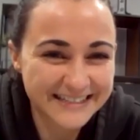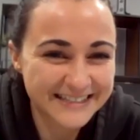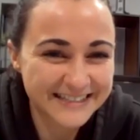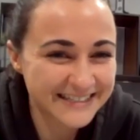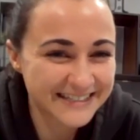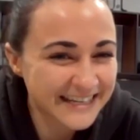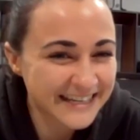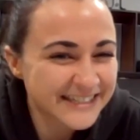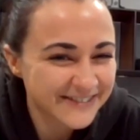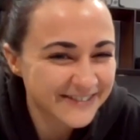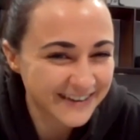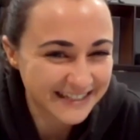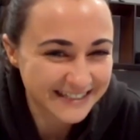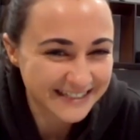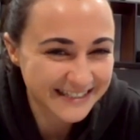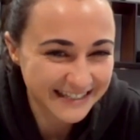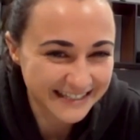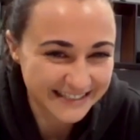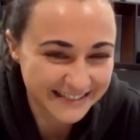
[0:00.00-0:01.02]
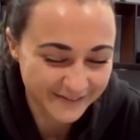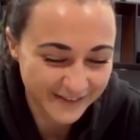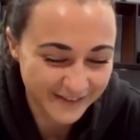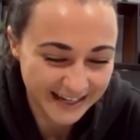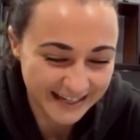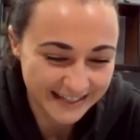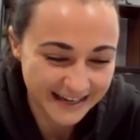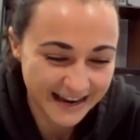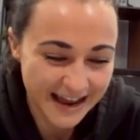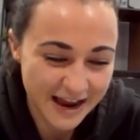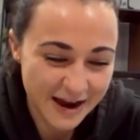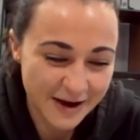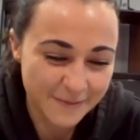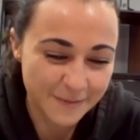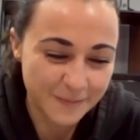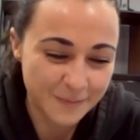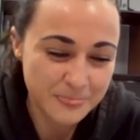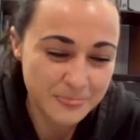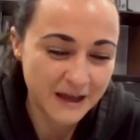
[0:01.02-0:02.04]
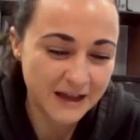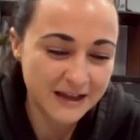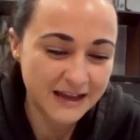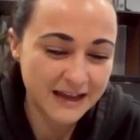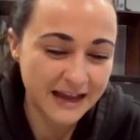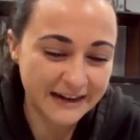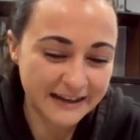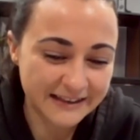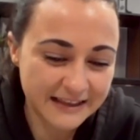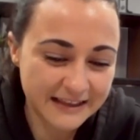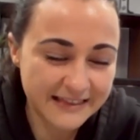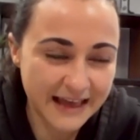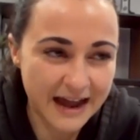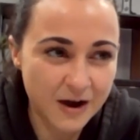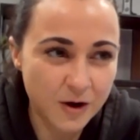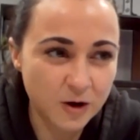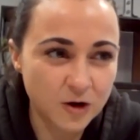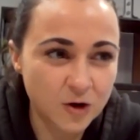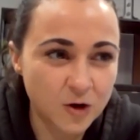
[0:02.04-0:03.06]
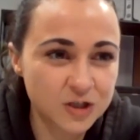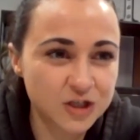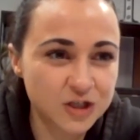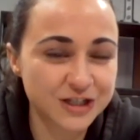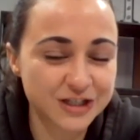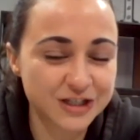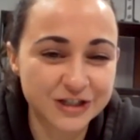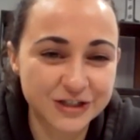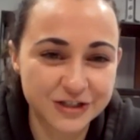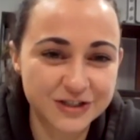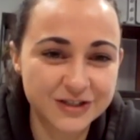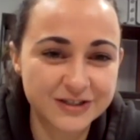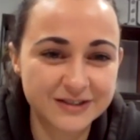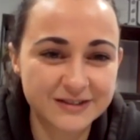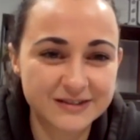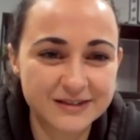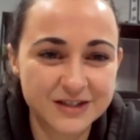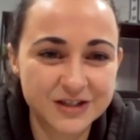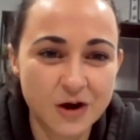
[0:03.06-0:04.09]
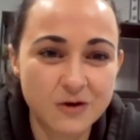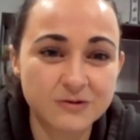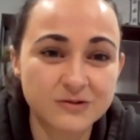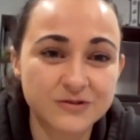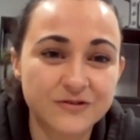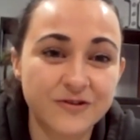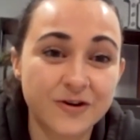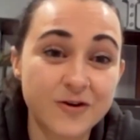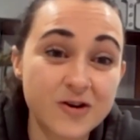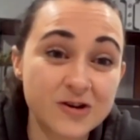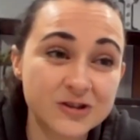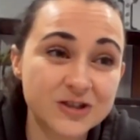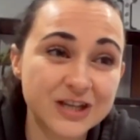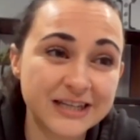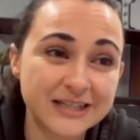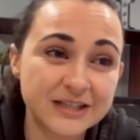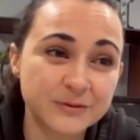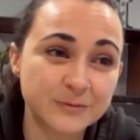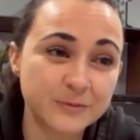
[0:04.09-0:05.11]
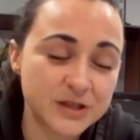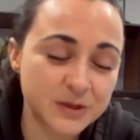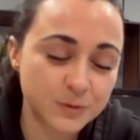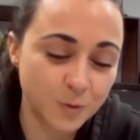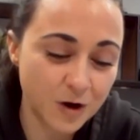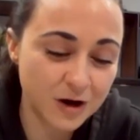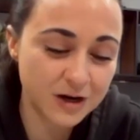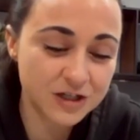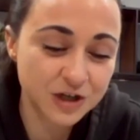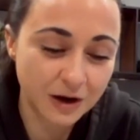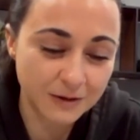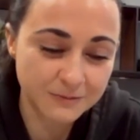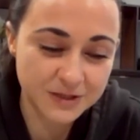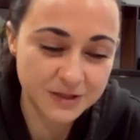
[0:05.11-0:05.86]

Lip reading: just interesting to me. And I think that unconsciousness shows for us in some workshops